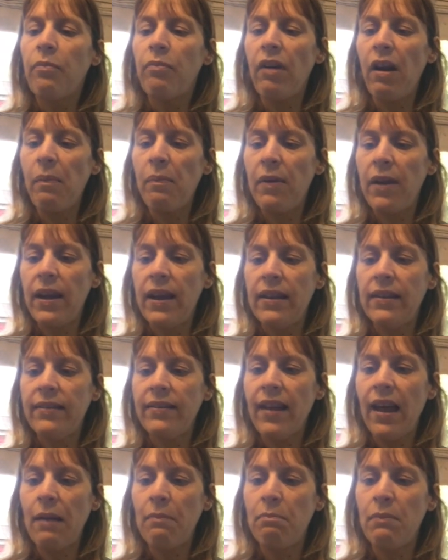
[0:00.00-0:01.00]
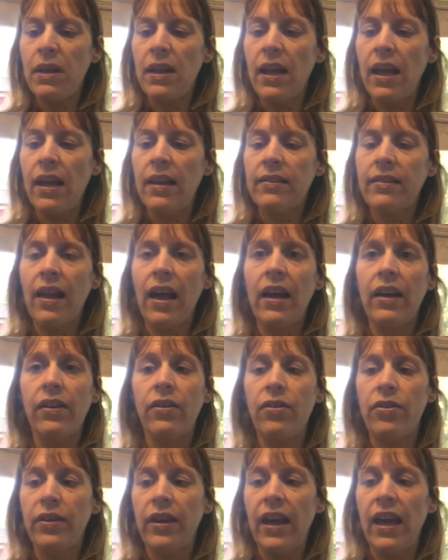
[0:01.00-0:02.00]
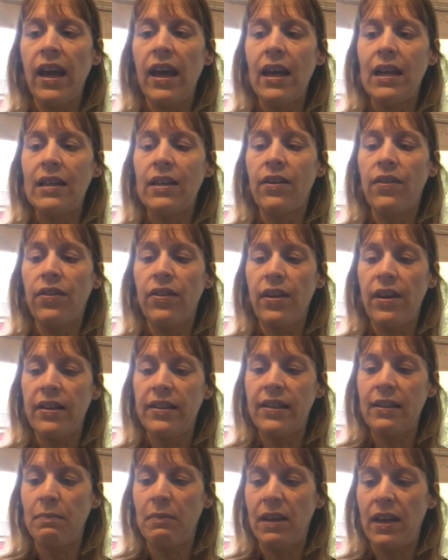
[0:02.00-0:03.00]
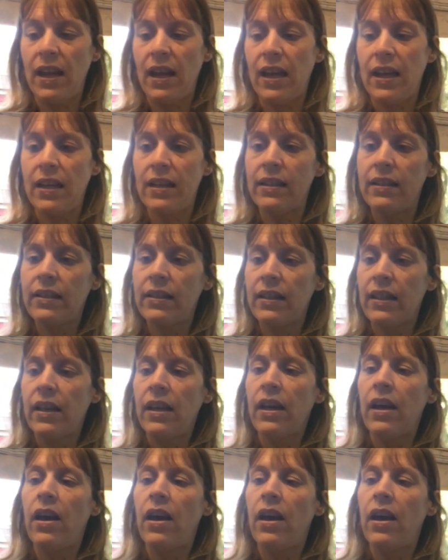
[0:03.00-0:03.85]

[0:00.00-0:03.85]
prep it in 10 minutes and cook it in 30 minutes.